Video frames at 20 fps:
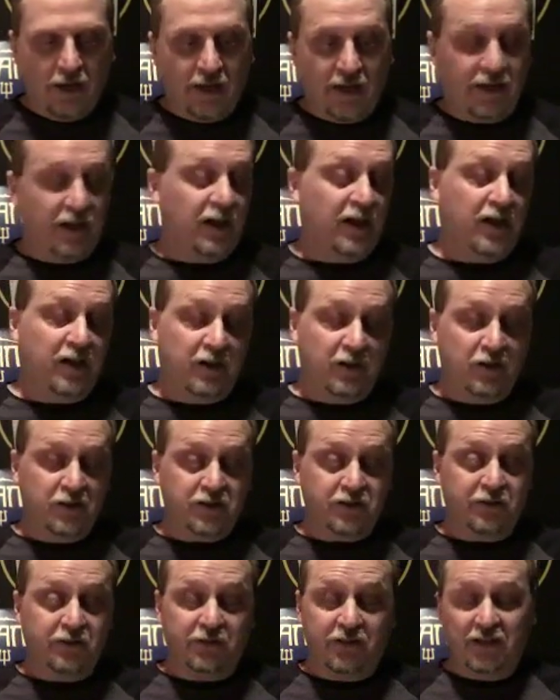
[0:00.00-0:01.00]
and I had
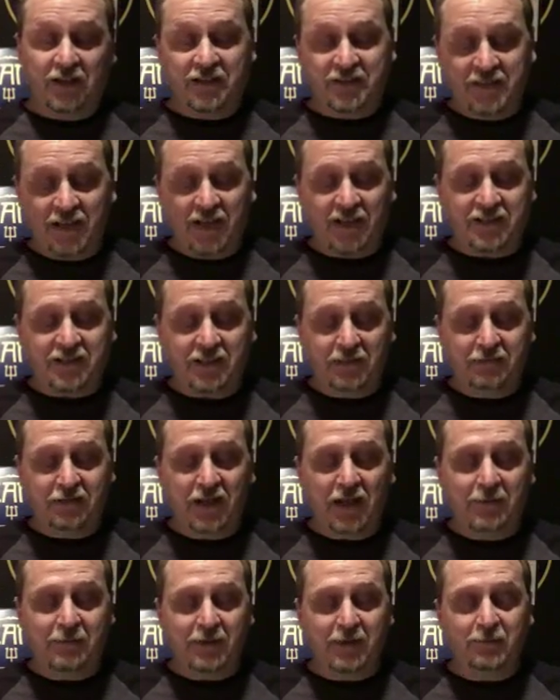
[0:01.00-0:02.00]
also at the exact same
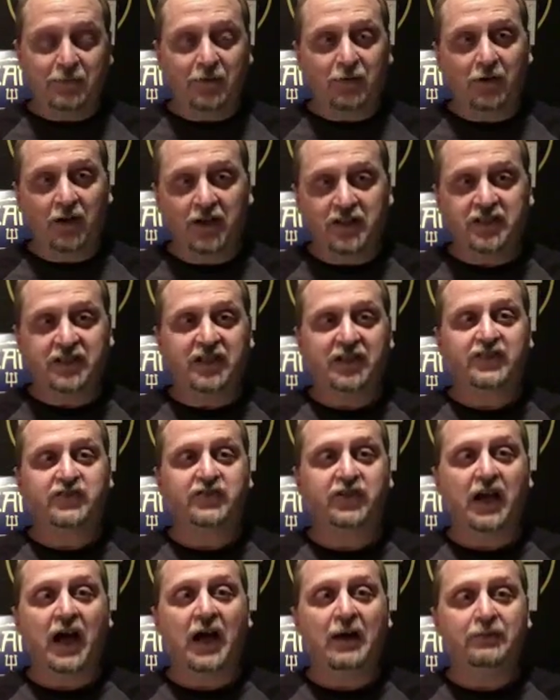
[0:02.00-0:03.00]
time came across an
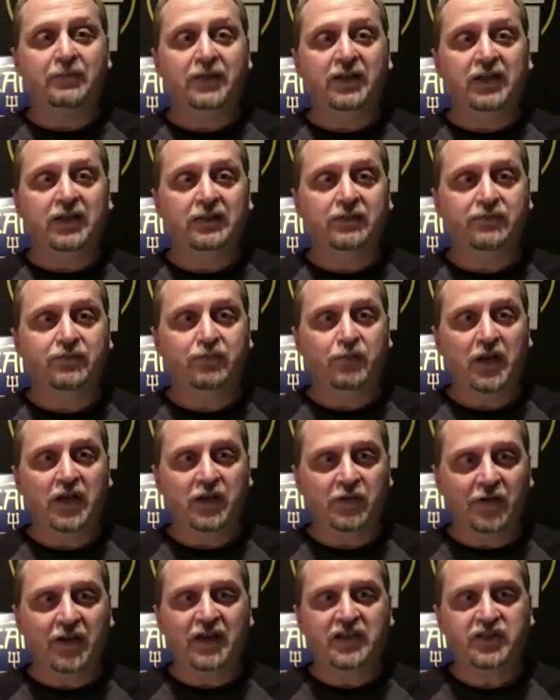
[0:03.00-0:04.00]
extra copy of
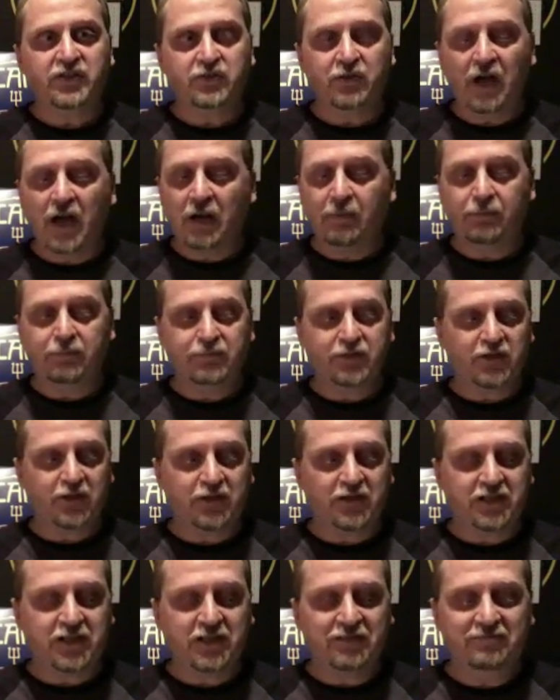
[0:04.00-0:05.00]
Radiohead's new album. So
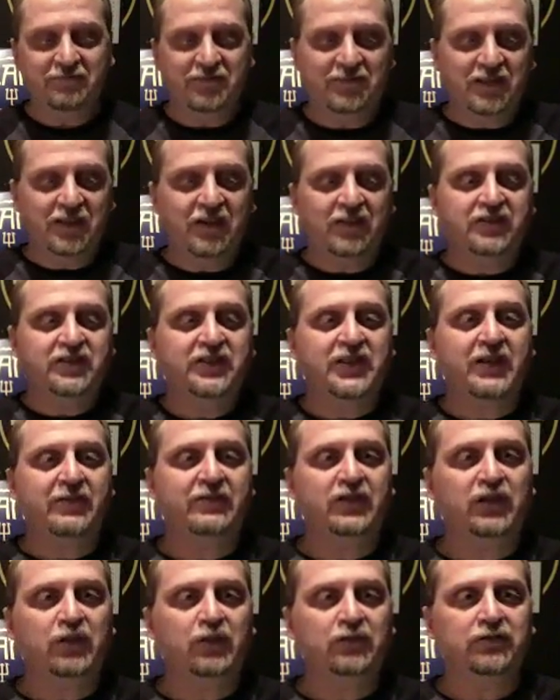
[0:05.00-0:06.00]
I said, I'll just have
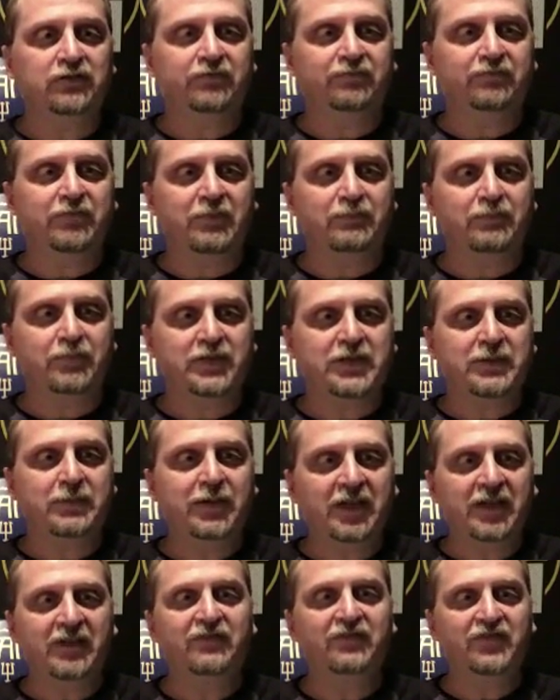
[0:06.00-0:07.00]
a little. If
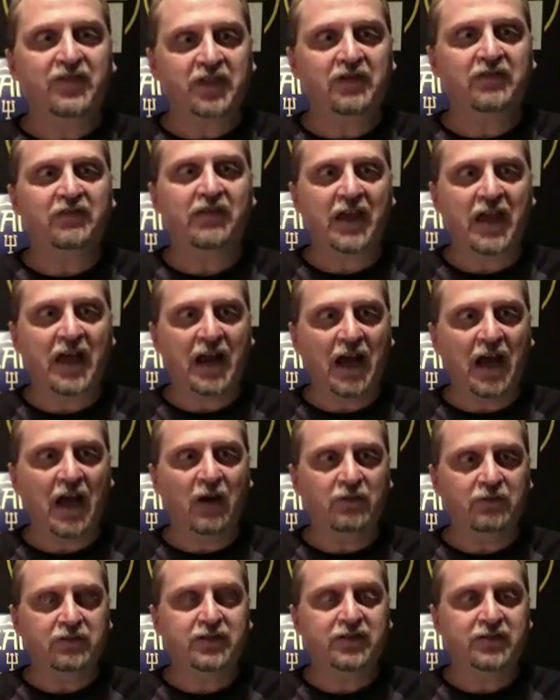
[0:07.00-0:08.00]
somebody can figure that
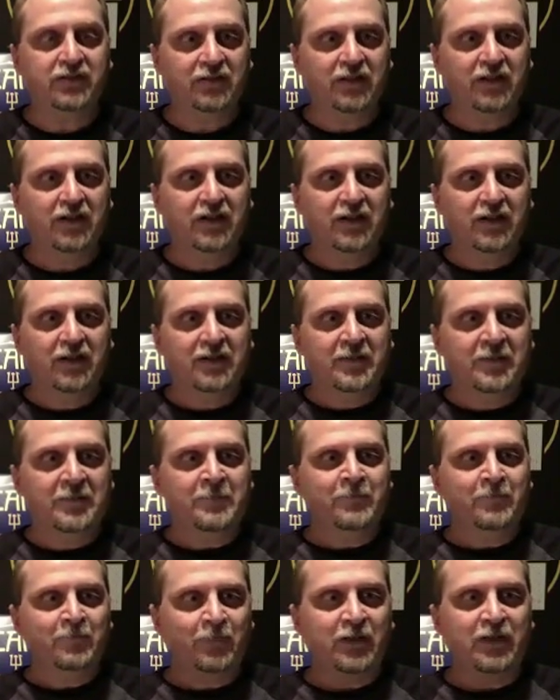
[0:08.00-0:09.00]
out
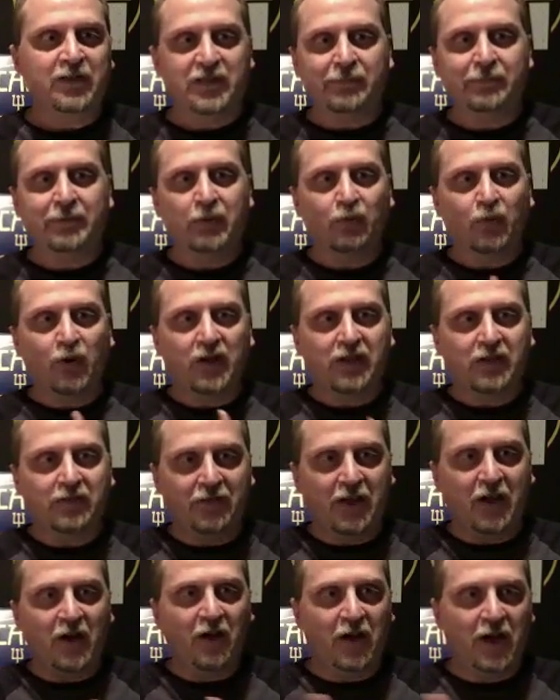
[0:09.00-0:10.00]
and tell me what
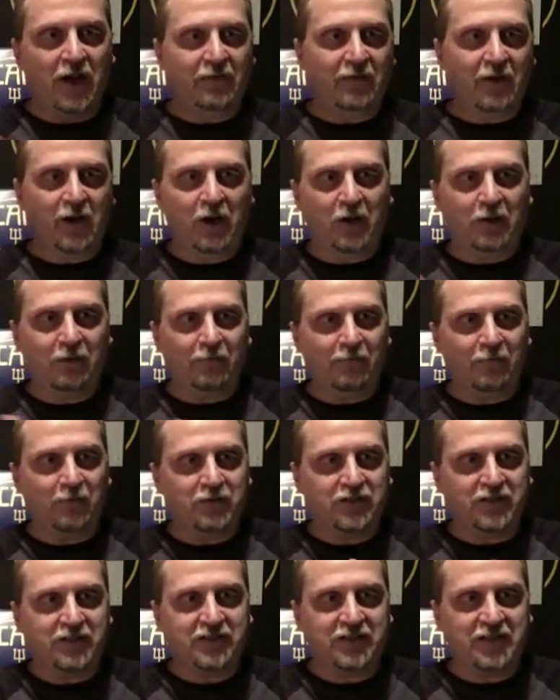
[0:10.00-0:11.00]
they all the
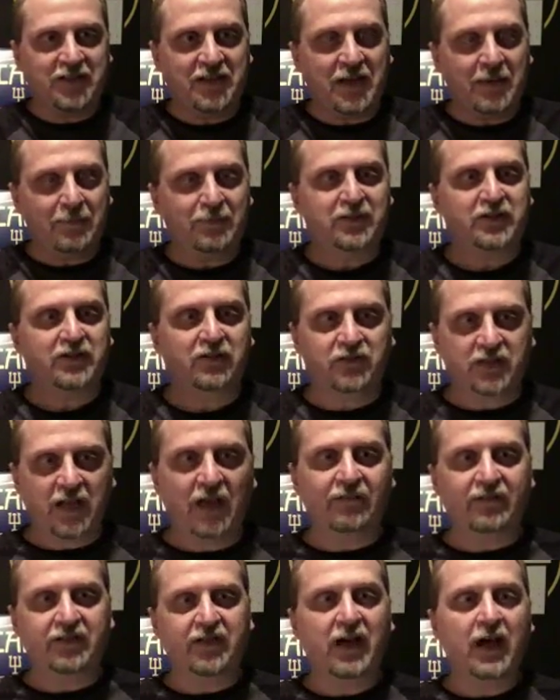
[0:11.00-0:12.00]
first 10 episodes
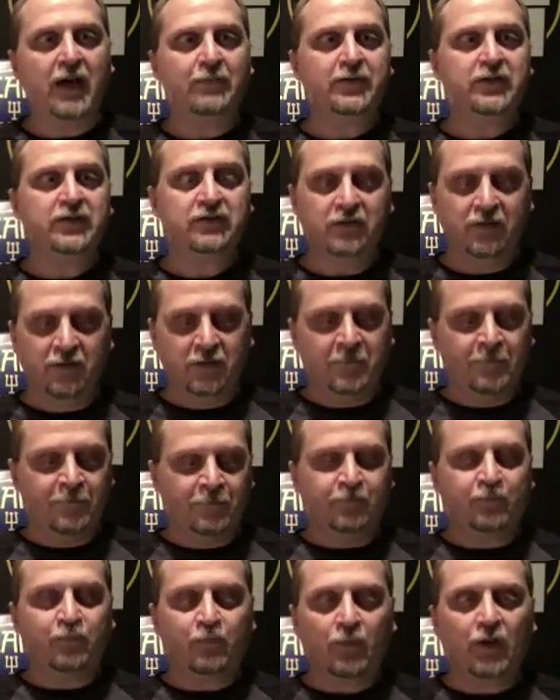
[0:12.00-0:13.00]
have in common,
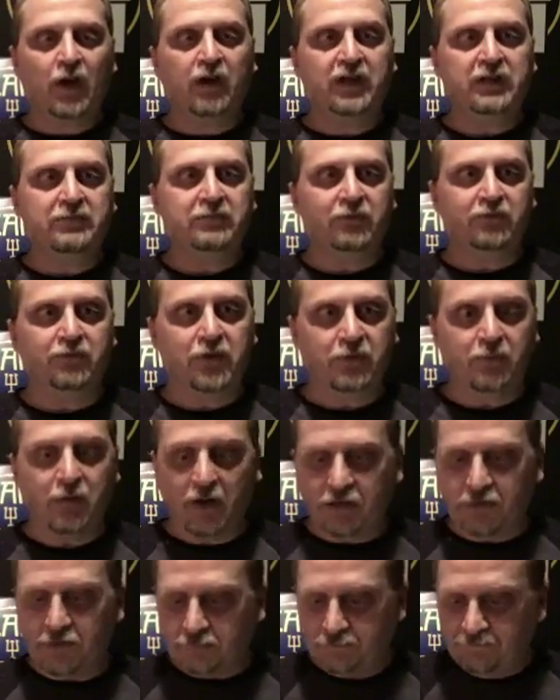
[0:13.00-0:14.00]
I'll give them a free
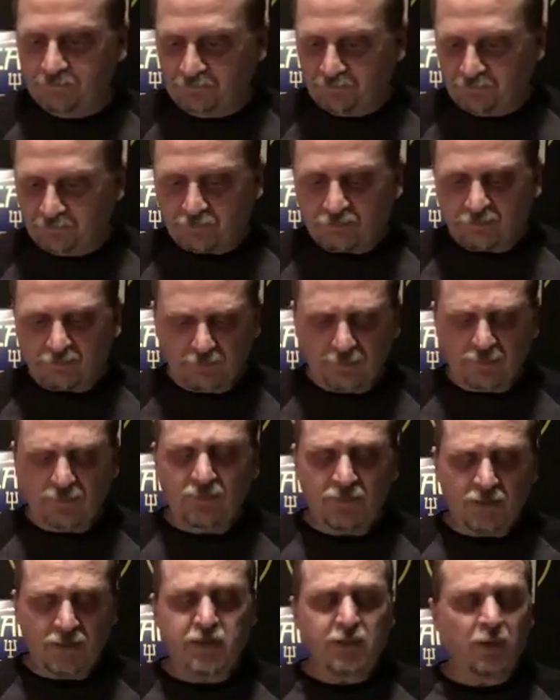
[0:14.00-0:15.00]
record.
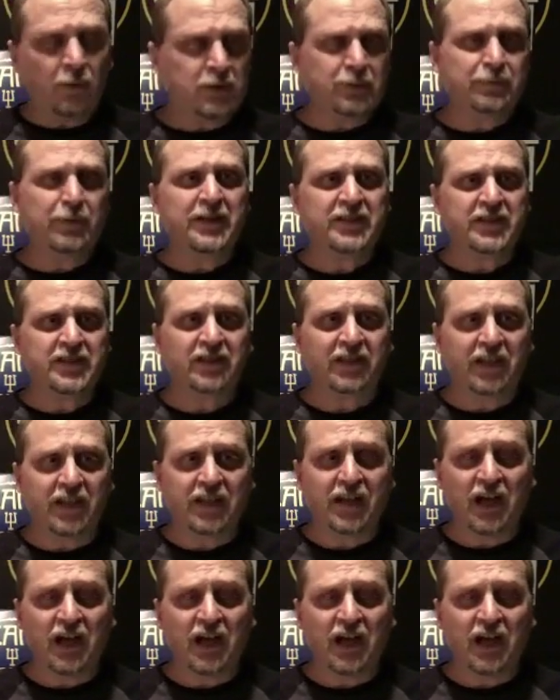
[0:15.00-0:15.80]
So it was basically a